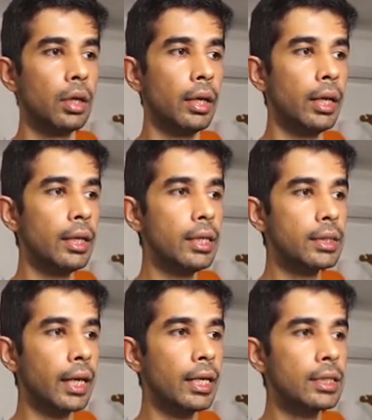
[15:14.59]
In this
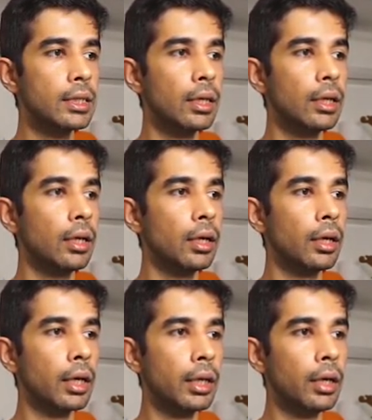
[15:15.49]
case,
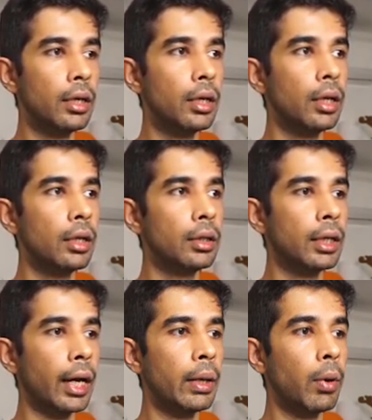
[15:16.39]
return the
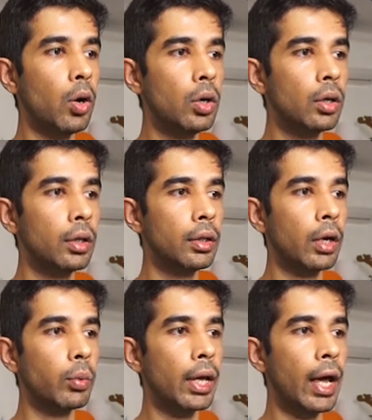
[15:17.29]
timeout that
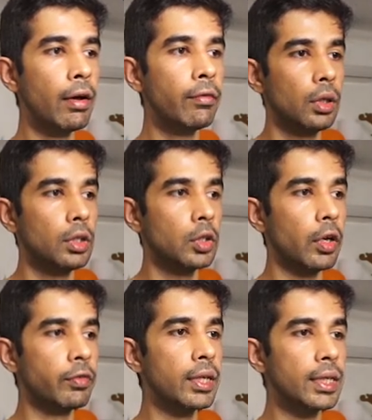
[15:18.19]
we have. So
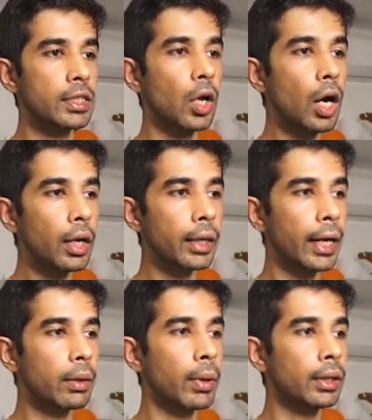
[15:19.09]
if this is not a
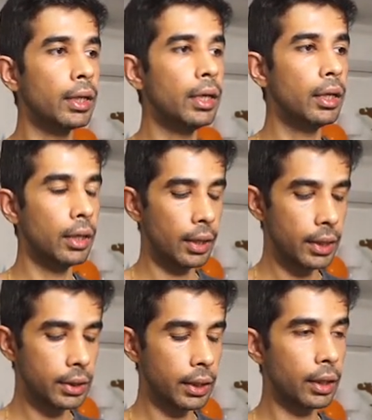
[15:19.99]
get method,
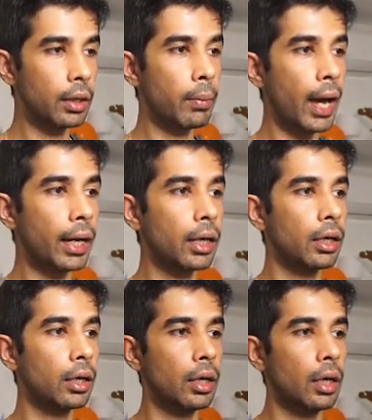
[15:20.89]
let's return back
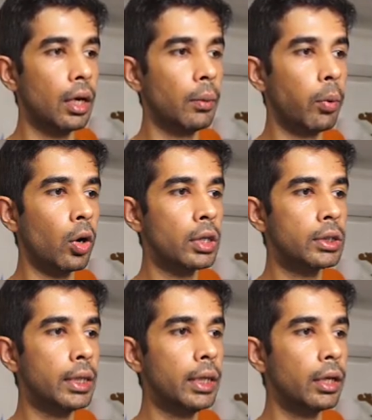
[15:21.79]
a
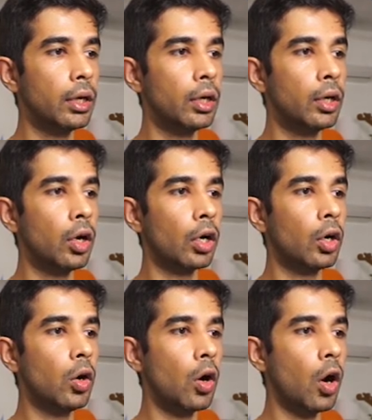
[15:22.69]
policy dot
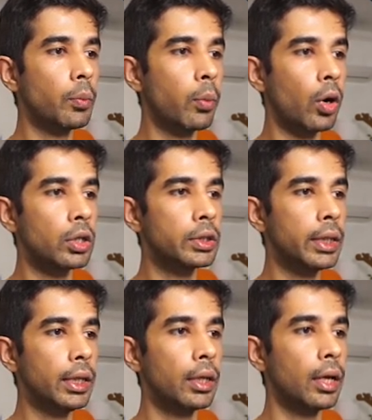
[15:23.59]
no op
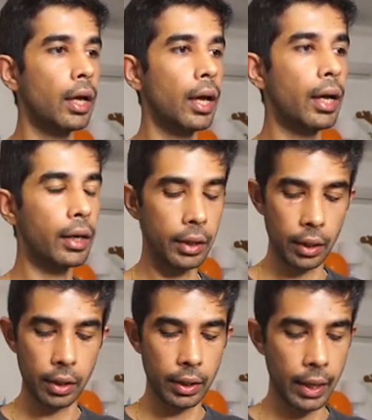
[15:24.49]
policy and
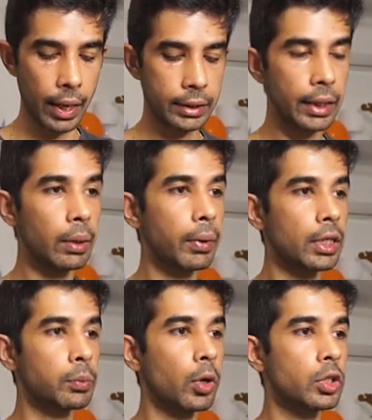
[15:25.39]
return the HTTP
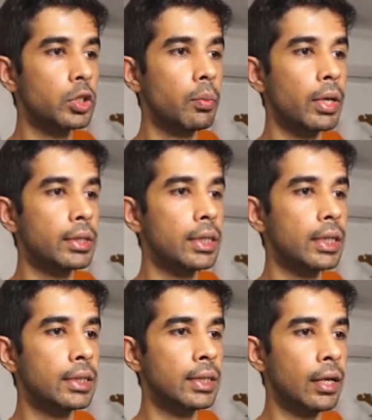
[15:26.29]
response message
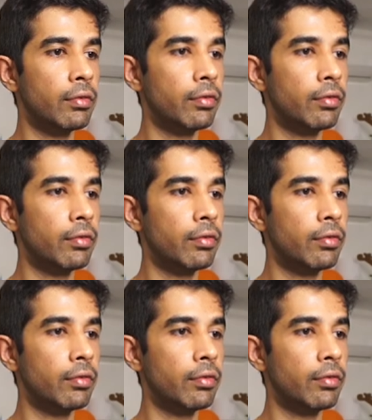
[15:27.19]
itself.